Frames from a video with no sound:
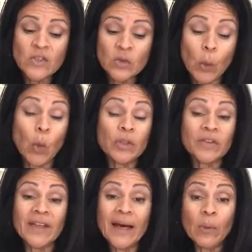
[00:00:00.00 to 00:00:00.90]
So
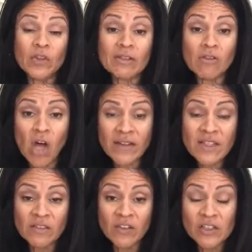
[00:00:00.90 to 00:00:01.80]
order that with
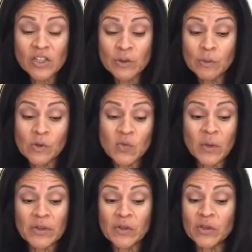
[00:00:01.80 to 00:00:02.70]
lots of vegetables,
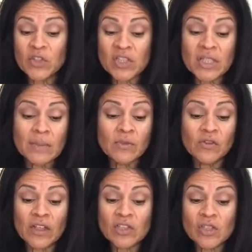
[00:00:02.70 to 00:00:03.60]
whether they're steamed
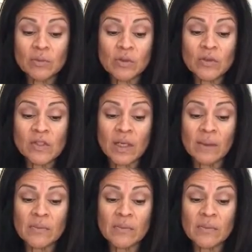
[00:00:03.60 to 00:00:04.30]
vegetables,